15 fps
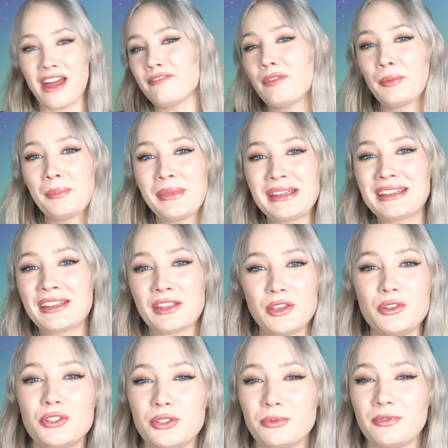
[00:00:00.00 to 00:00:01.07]
I've been making
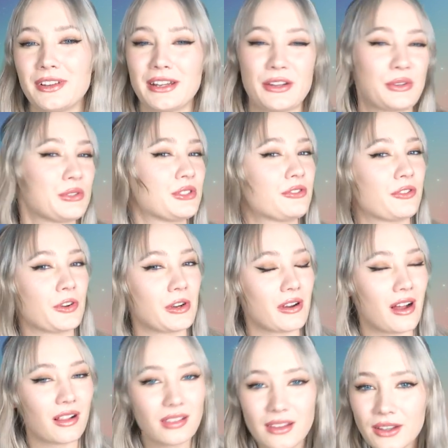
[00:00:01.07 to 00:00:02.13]
YouTube videos for
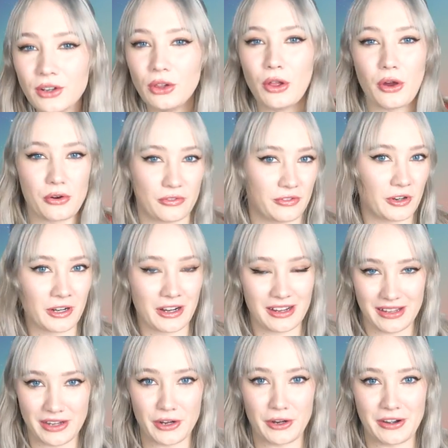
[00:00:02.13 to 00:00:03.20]
a little over a
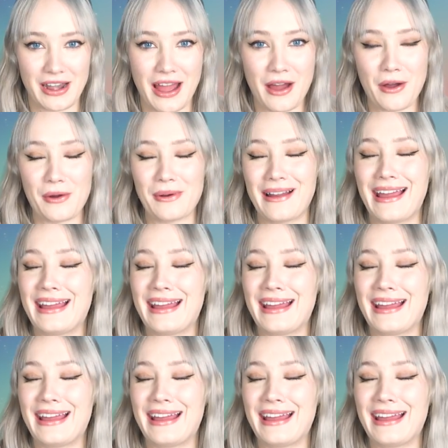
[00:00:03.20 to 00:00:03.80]
year now,